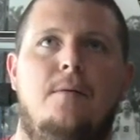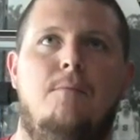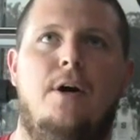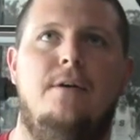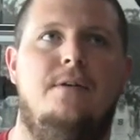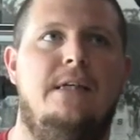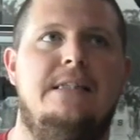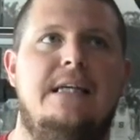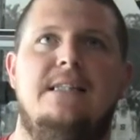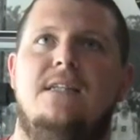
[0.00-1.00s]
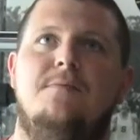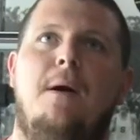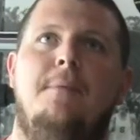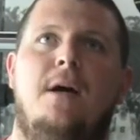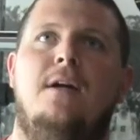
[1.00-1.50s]
but the intensity is
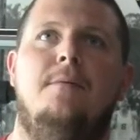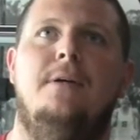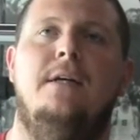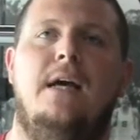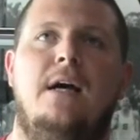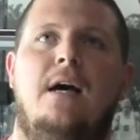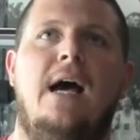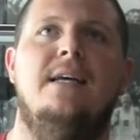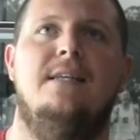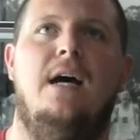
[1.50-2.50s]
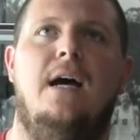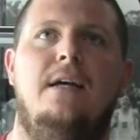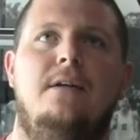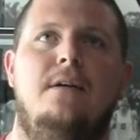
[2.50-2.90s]
probably not going to be as high.